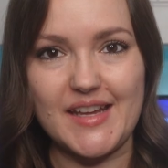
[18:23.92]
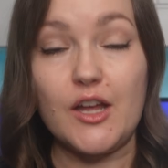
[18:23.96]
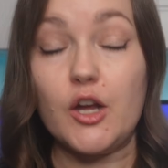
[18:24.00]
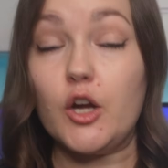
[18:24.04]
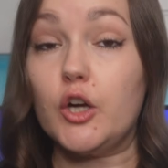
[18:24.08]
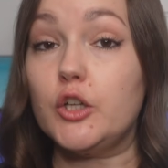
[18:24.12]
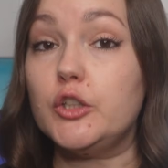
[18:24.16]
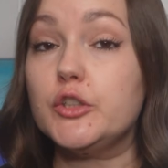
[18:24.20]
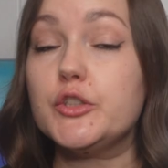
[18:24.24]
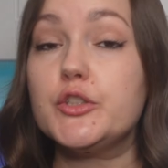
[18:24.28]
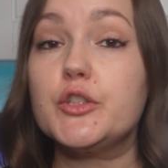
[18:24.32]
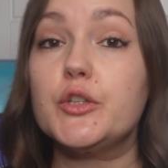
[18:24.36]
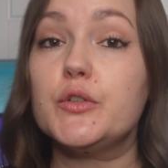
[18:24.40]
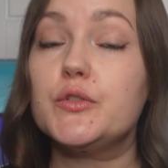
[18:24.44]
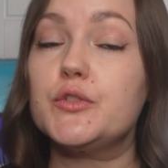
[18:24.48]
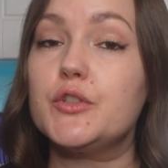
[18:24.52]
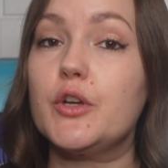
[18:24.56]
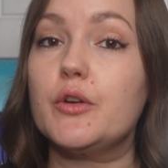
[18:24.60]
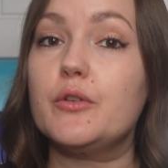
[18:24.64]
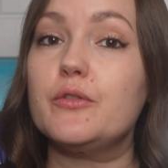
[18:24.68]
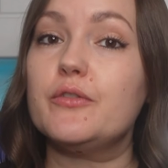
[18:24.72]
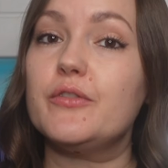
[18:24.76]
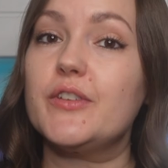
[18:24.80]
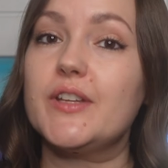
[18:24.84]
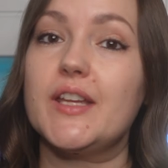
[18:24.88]
Also,
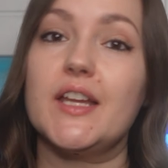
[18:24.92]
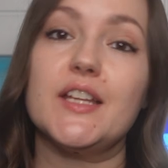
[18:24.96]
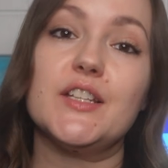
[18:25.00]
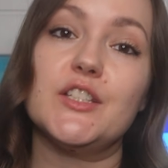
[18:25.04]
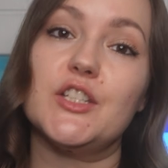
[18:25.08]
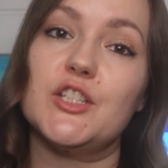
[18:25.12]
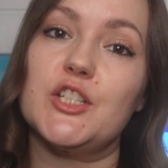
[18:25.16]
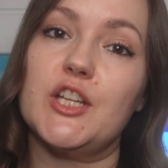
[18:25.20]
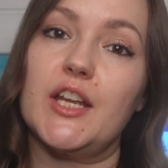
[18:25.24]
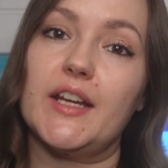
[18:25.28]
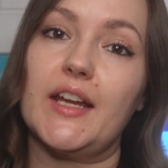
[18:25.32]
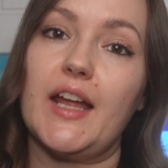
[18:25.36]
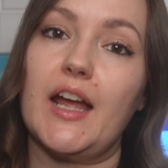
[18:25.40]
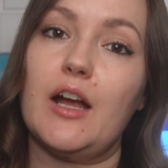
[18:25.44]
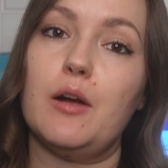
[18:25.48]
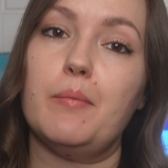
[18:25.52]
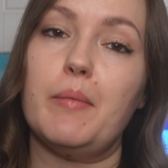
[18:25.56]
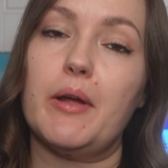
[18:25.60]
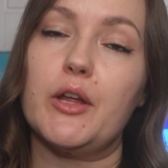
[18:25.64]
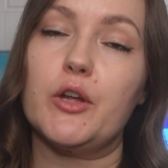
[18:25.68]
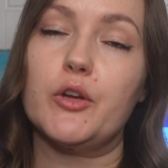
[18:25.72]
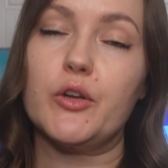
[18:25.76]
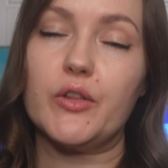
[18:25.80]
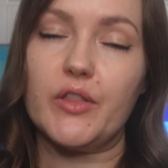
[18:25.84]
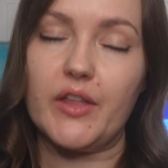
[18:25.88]
don't forget to check out
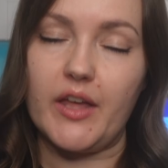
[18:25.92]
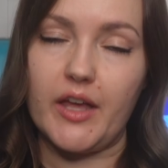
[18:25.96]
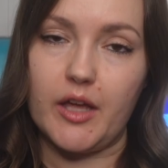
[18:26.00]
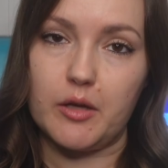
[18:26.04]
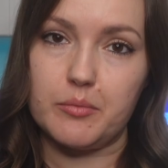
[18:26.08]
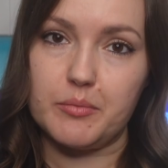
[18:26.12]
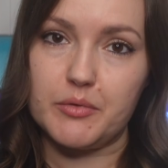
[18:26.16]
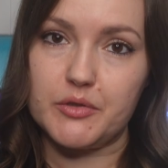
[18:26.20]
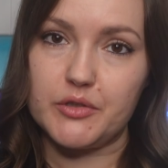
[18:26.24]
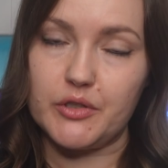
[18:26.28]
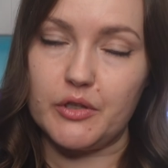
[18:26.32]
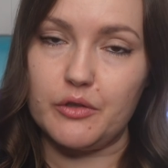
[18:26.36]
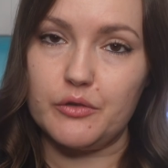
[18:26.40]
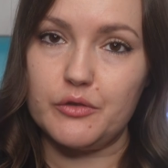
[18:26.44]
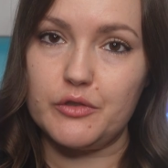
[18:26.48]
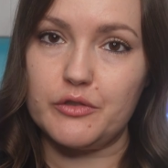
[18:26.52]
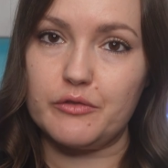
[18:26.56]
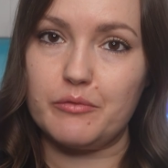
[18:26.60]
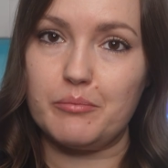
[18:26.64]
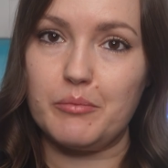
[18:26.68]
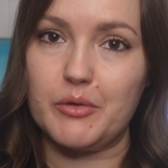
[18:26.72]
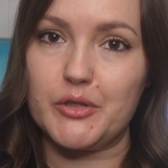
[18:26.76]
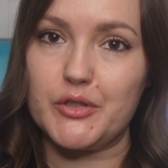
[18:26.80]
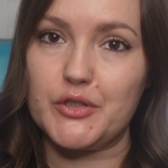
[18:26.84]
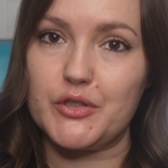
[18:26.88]
my other episodes
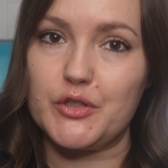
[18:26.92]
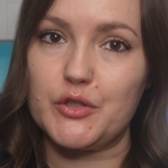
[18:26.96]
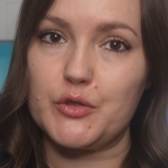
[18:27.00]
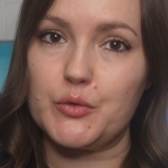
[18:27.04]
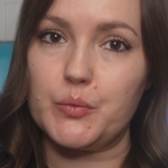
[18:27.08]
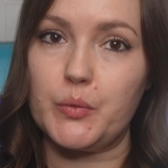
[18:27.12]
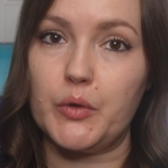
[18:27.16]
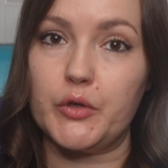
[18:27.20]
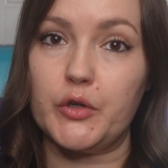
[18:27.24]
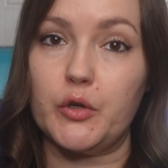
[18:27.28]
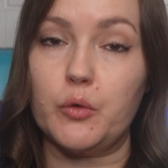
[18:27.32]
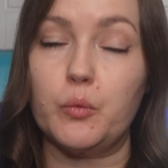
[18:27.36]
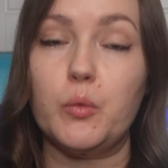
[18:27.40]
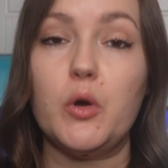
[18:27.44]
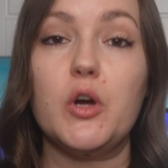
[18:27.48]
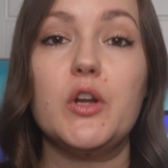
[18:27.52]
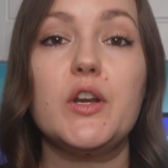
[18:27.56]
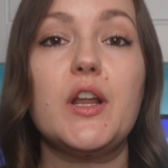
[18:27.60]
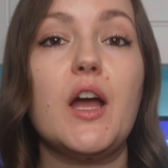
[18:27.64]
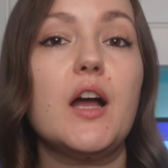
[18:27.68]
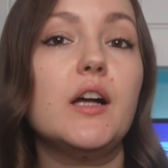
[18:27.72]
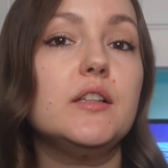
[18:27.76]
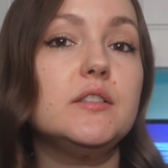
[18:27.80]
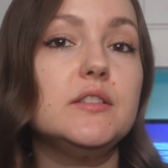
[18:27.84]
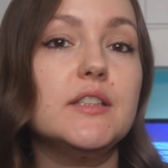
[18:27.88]
of Monsters
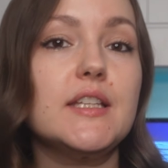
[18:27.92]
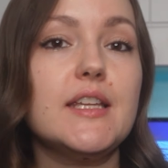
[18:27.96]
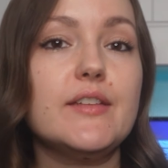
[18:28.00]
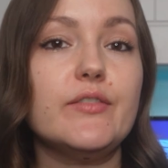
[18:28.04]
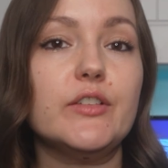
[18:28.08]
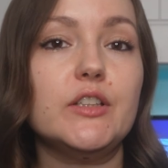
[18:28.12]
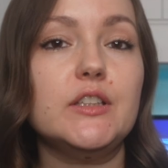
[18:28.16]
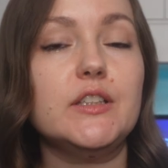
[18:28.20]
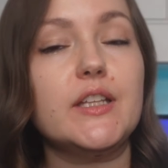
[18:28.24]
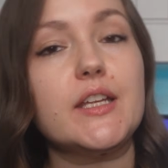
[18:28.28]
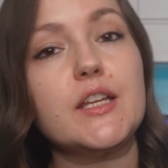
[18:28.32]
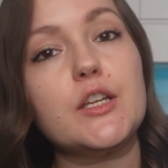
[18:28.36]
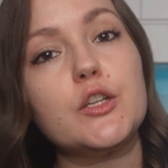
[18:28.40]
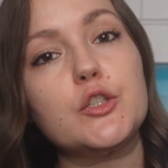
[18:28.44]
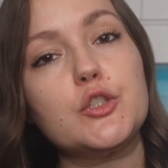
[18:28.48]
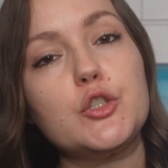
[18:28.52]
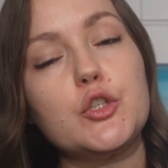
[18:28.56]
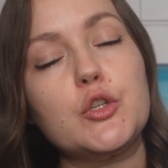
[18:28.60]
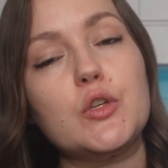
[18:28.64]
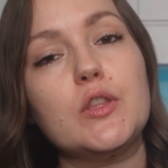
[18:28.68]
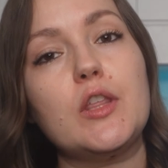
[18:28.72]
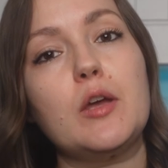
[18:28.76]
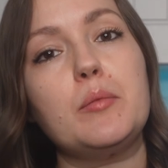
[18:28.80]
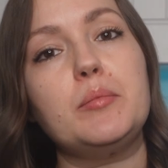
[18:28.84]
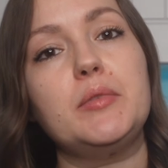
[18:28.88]
101. I'll leave a link
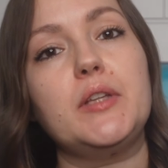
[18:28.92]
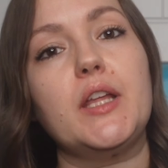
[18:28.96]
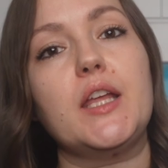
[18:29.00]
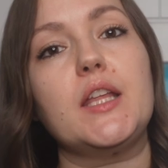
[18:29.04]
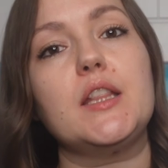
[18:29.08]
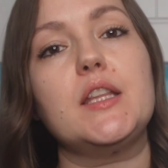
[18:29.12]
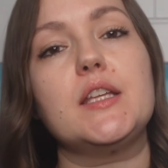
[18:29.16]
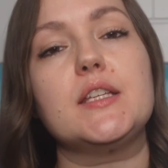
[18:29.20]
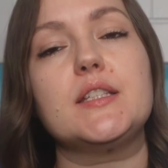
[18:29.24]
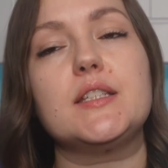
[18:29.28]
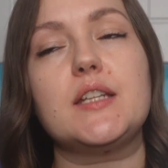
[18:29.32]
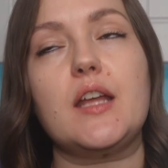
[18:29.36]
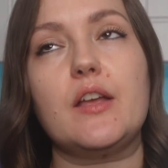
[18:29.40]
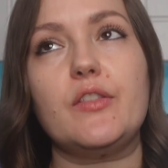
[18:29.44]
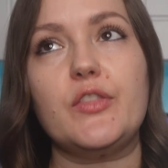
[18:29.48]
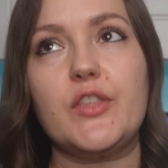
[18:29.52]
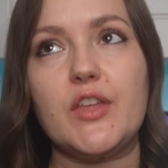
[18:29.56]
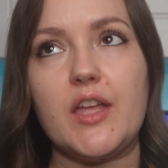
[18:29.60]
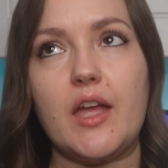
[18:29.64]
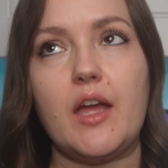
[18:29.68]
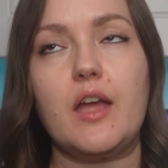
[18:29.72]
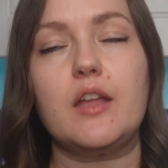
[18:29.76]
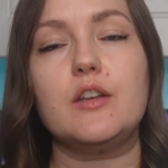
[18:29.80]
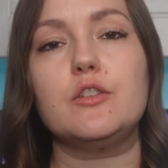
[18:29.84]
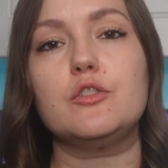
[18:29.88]
to that playlist at
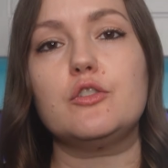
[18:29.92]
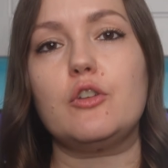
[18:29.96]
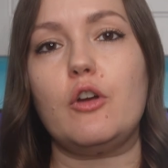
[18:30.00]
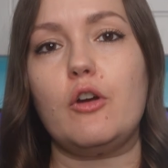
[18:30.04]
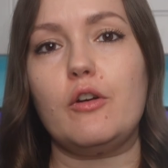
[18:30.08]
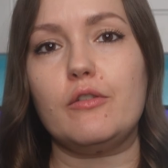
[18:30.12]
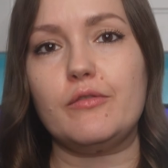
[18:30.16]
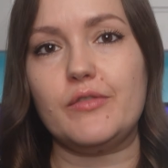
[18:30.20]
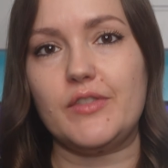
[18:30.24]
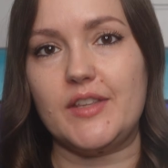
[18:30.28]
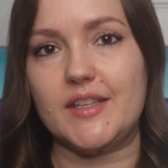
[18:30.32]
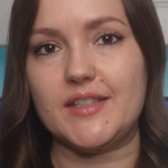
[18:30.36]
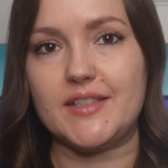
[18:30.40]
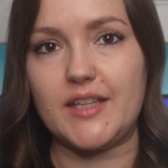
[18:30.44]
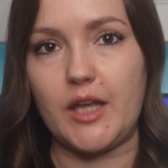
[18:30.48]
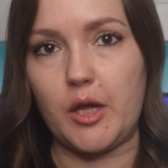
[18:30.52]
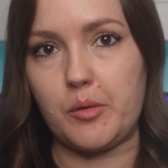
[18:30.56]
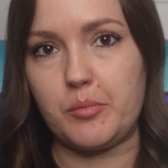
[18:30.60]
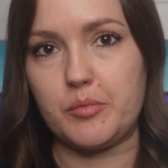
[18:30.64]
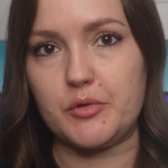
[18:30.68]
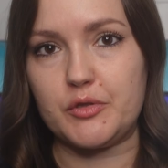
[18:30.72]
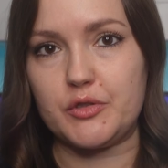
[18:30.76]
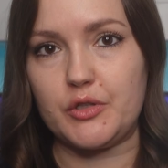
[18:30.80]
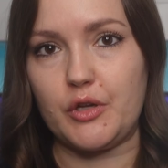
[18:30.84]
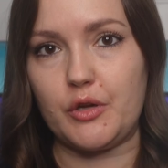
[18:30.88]
the end of this
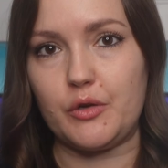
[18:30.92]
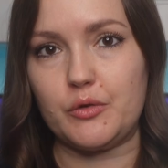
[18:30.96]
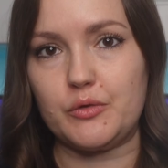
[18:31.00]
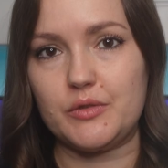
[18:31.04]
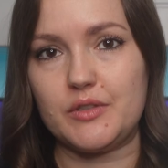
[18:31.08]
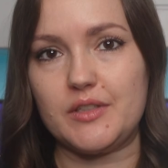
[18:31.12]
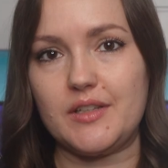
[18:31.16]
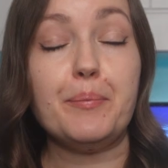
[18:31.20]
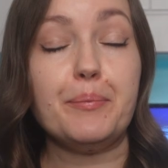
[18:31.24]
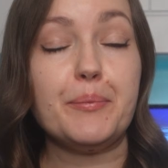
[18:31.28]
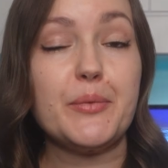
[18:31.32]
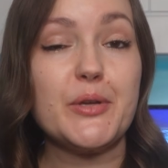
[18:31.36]
episode.